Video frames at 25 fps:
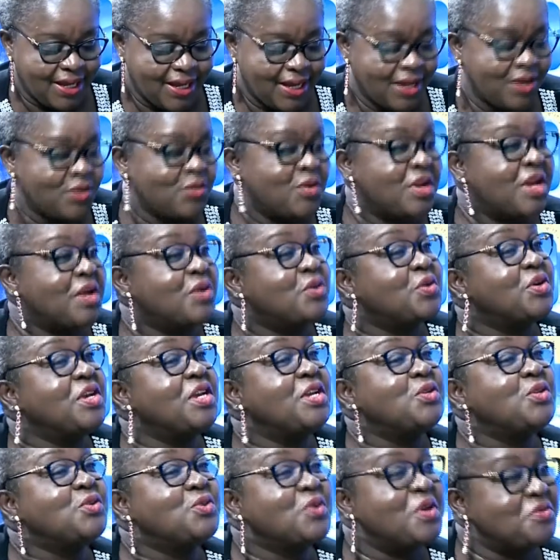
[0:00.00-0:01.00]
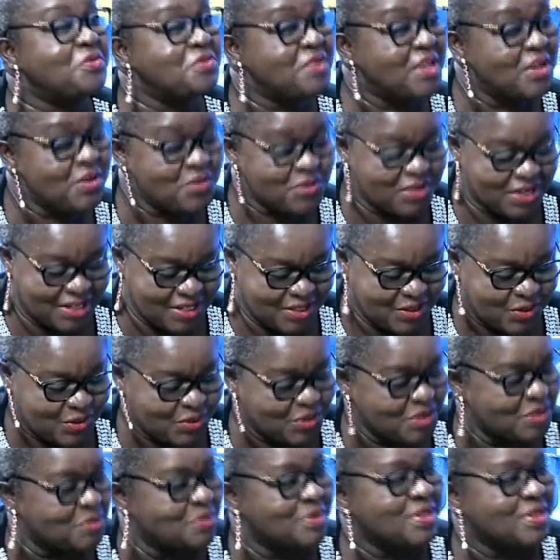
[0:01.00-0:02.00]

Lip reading: Yeah, and we are going to Efiankwanta